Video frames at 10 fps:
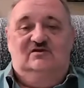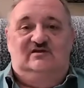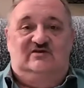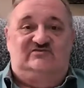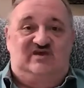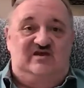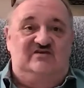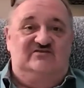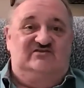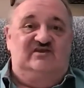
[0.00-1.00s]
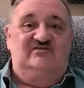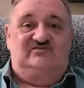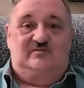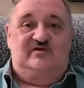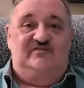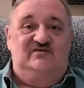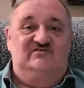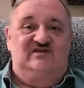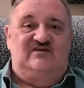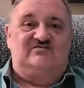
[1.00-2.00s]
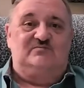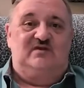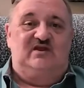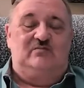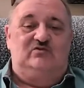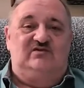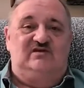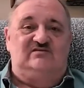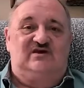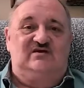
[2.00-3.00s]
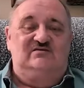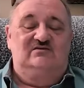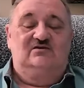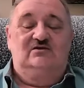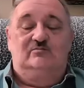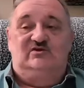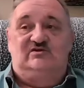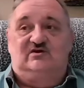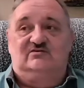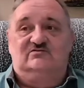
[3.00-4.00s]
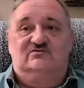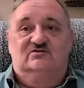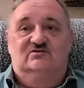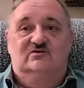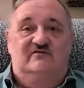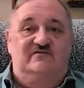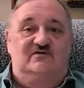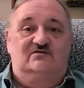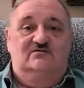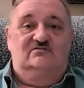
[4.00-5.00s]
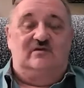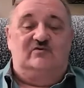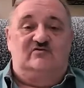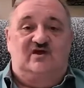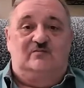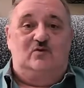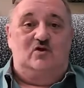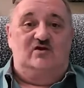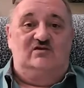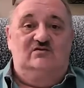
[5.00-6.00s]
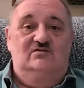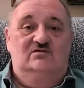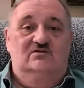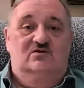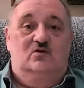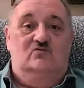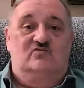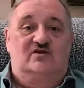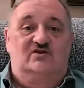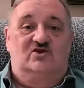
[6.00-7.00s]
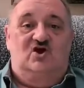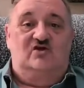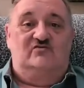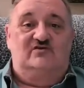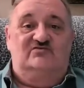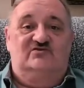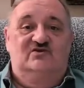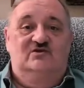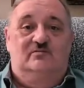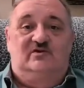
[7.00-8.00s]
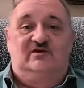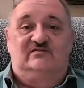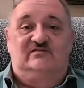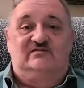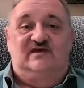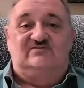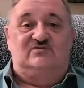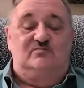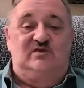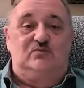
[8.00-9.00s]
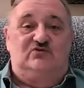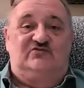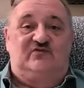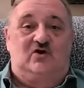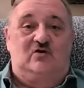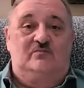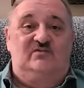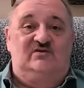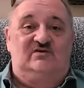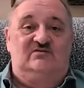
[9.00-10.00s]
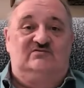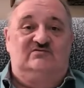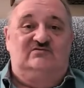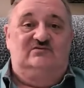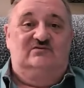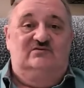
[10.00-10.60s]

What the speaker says: Now, so I understand some of the things he hasn't been able to get done because of the Democratic Party running Congress, but that's the people's fault because,